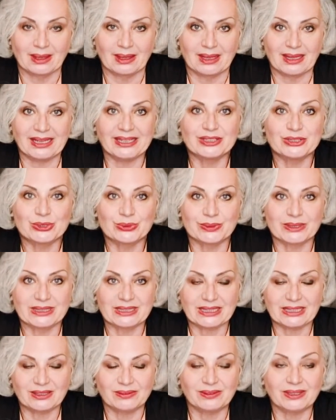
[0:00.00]

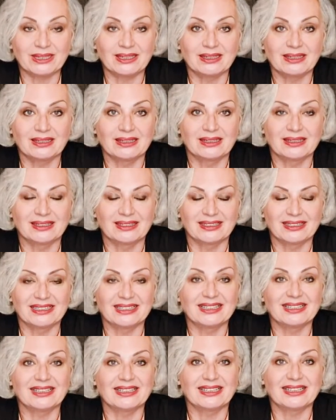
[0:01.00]
intuitively
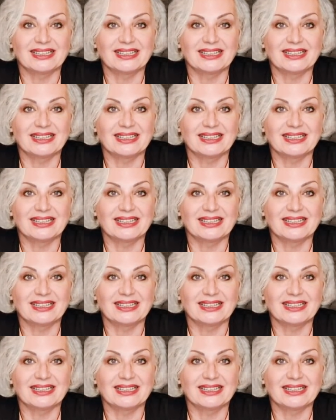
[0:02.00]
uh,